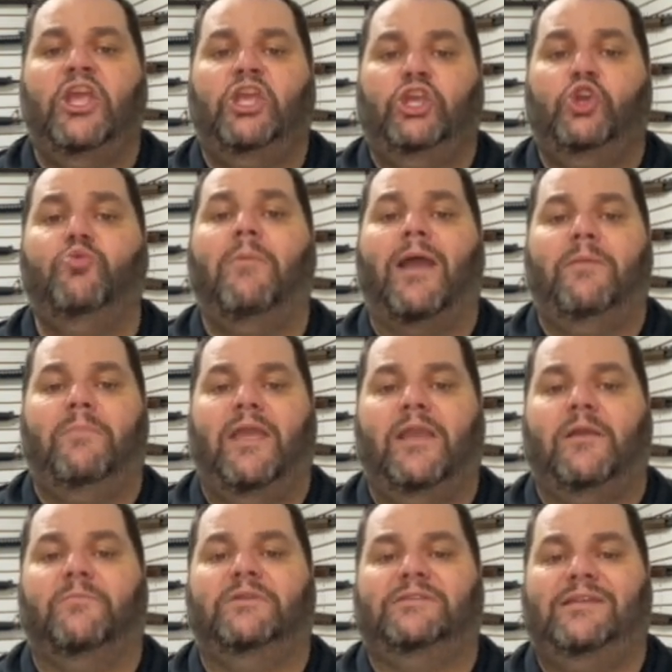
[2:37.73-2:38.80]
you might make
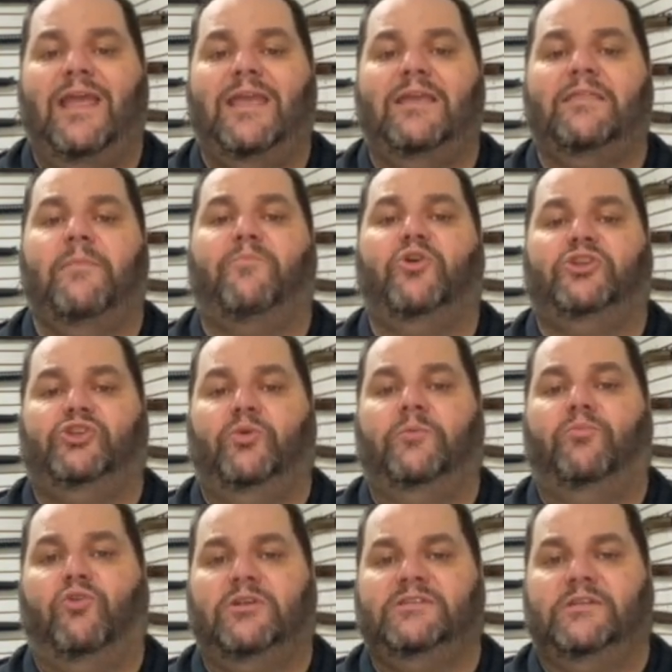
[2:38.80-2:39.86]
a mistake that puts you in
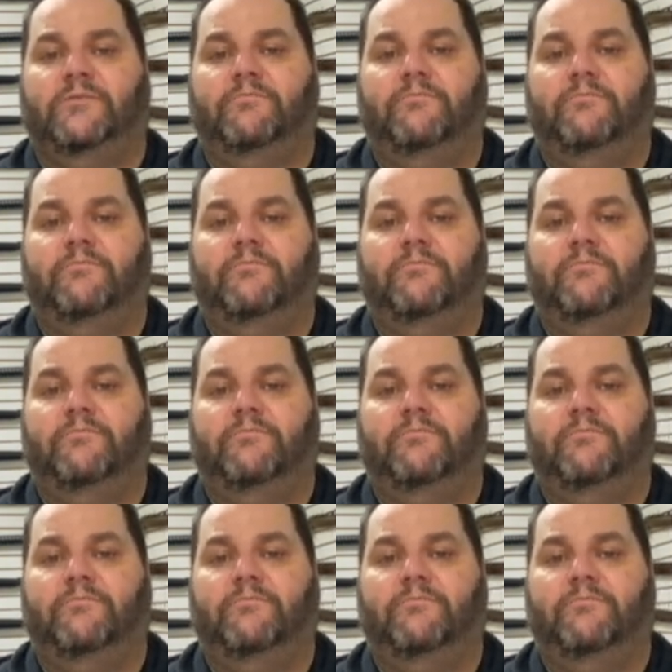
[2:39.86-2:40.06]
prison.